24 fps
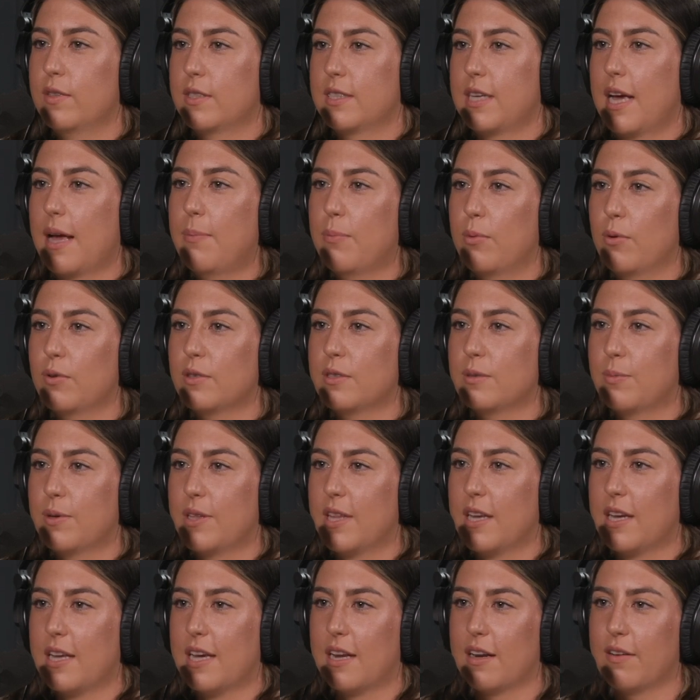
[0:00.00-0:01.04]
disciples, but
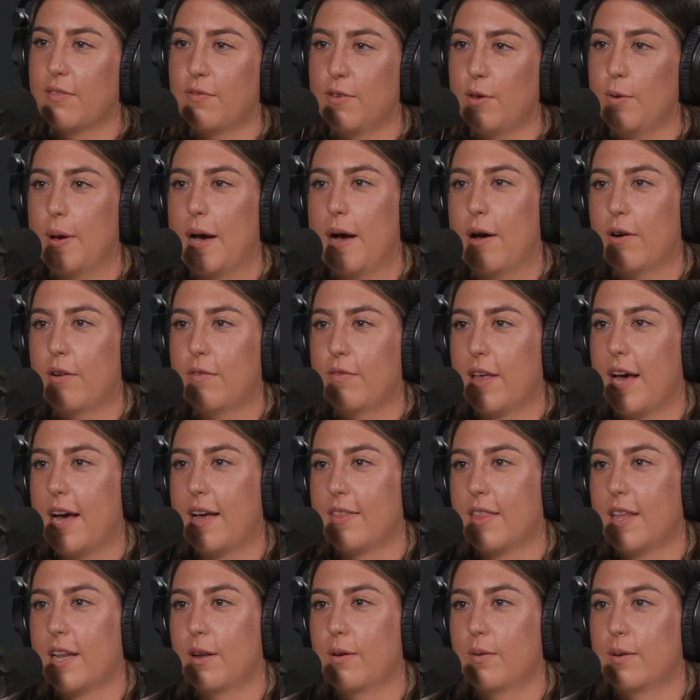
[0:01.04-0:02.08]
then he had a few out of
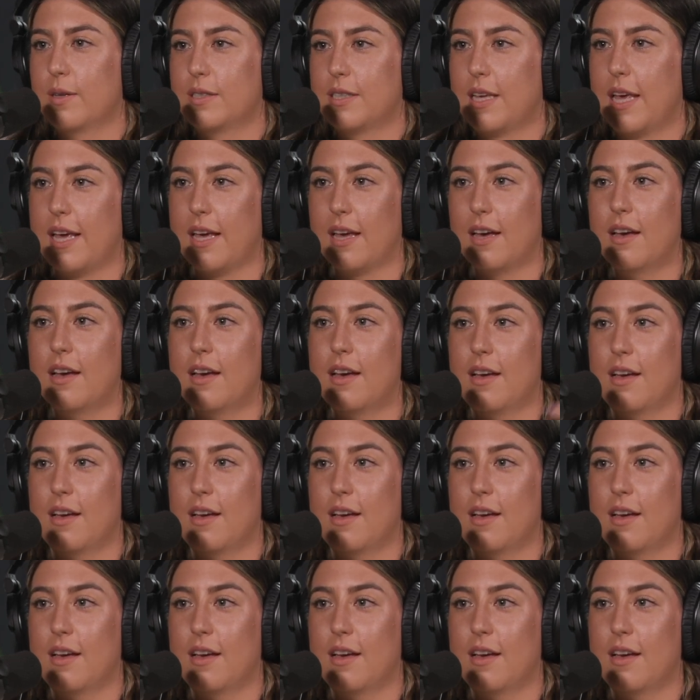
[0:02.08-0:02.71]
that it was like,